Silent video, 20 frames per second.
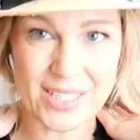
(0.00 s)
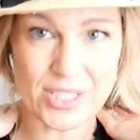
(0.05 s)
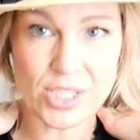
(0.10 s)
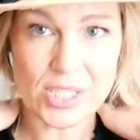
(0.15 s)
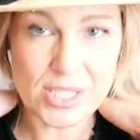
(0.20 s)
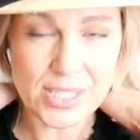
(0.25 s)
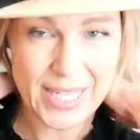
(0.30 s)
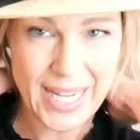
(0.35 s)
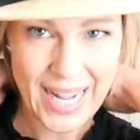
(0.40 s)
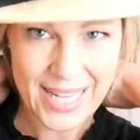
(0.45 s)

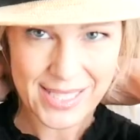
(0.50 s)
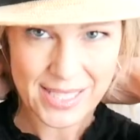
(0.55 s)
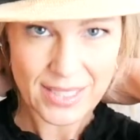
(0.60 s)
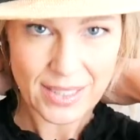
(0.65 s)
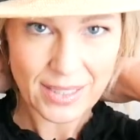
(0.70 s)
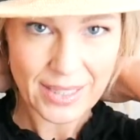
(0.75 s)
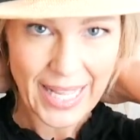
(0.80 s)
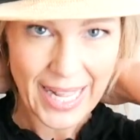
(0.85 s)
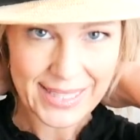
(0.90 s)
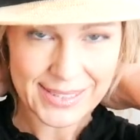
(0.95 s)
just it has an
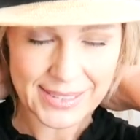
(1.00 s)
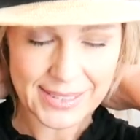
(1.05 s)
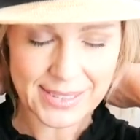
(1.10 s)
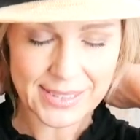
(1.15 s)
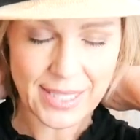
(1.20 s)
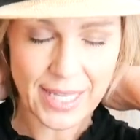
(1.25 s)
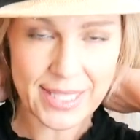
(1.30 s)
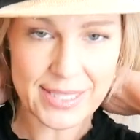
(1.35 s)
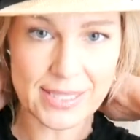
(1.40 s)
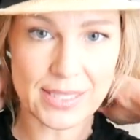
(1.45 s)

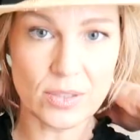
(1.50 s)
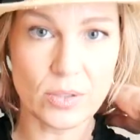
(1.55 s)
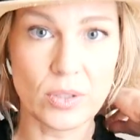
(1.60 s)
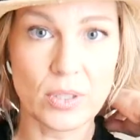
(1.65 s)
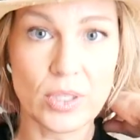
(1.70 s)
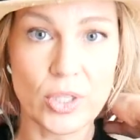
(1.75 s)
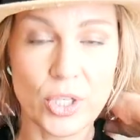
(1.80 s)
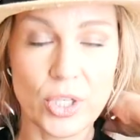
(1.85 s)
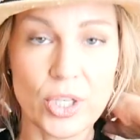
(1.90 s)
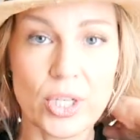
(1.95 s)
elasticized
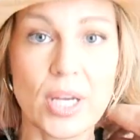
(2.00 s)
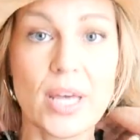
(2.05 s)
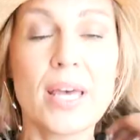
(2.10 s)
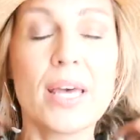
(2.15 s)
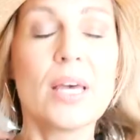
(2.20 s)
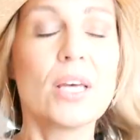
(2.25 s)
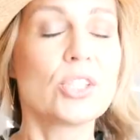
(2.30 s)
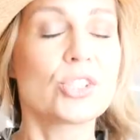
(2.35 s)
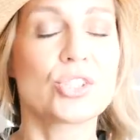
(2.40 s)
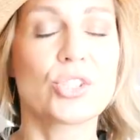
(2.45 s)
little hook,
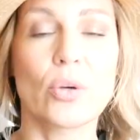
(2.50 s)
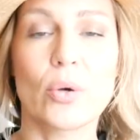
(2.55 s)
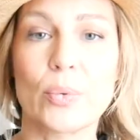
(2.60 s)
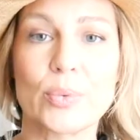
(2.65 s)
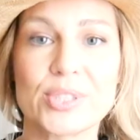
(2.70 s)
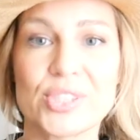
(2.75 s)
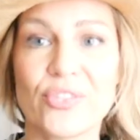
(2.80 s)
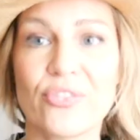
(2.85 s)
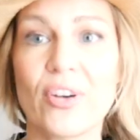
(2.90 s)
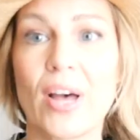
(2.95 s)
so it
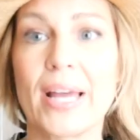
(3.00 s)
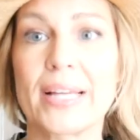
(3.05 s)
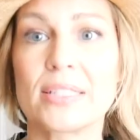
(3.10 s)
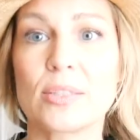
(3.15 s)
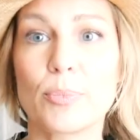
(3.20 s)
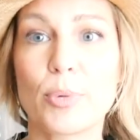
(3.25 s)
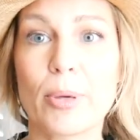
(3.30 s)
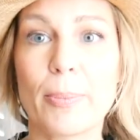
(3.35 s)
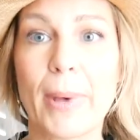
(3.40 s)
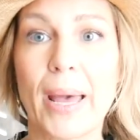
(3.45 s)
was fine to
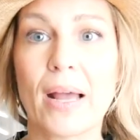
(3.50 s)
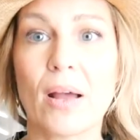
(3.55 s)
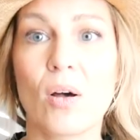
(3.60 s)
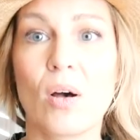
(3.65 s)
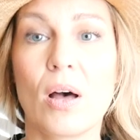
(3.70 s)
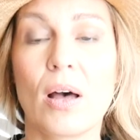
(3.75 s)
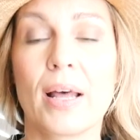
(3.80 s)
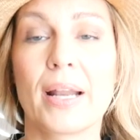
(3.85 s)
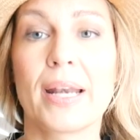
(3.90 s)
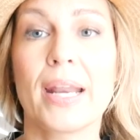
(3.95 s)
put back
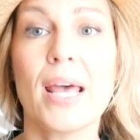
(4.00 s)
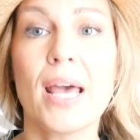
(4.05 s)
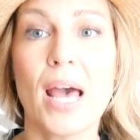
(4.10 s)
on.